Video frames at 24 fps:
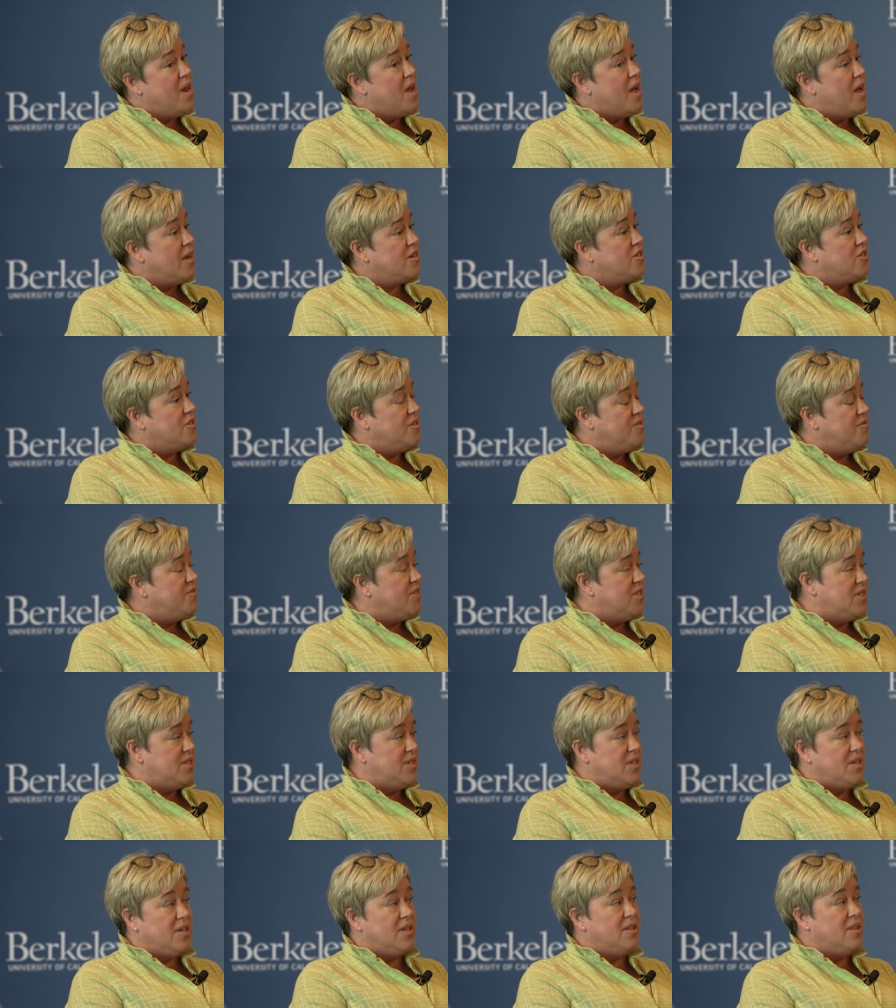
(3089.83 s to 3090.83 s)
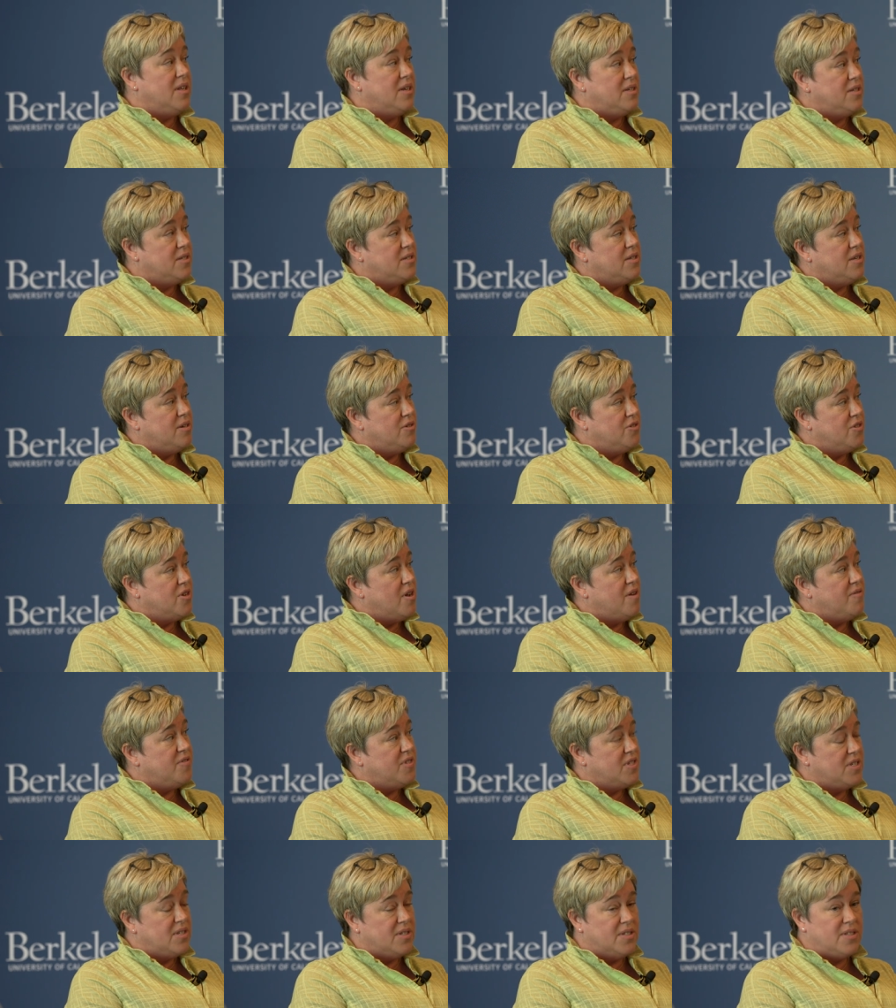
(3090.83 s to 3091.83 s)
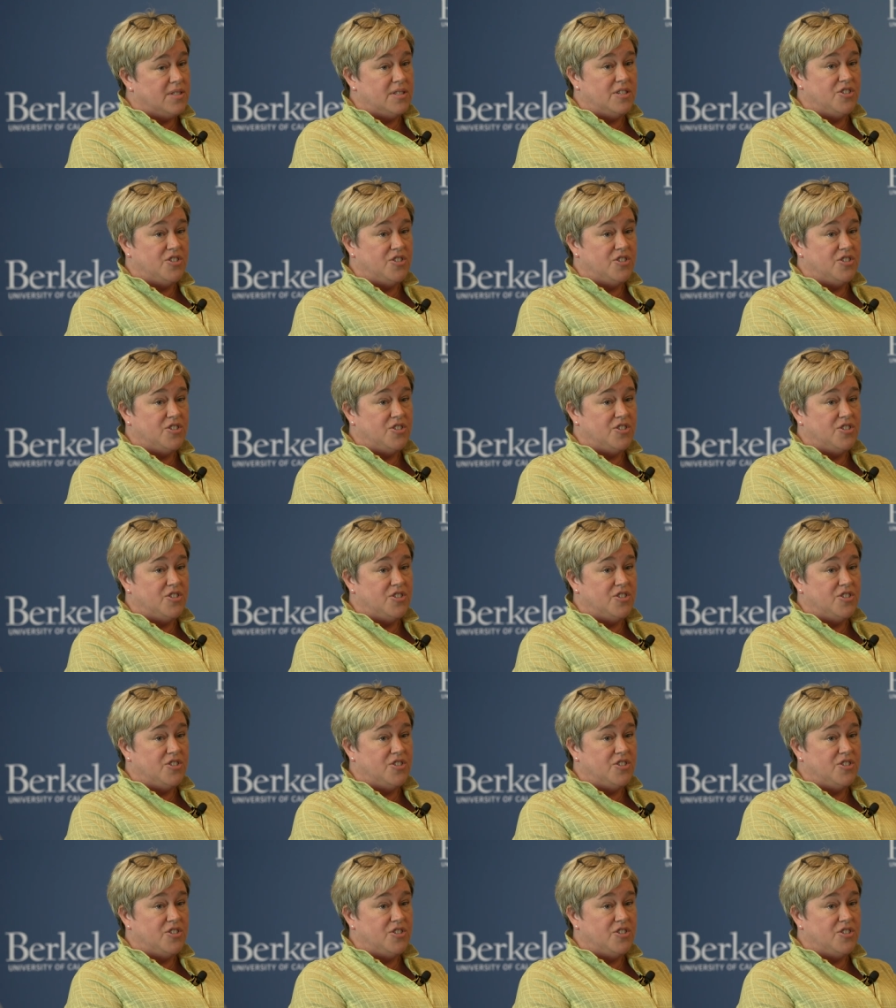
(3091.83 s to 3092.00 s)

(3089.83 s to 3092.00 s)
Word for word: actually visiting legislators' offices.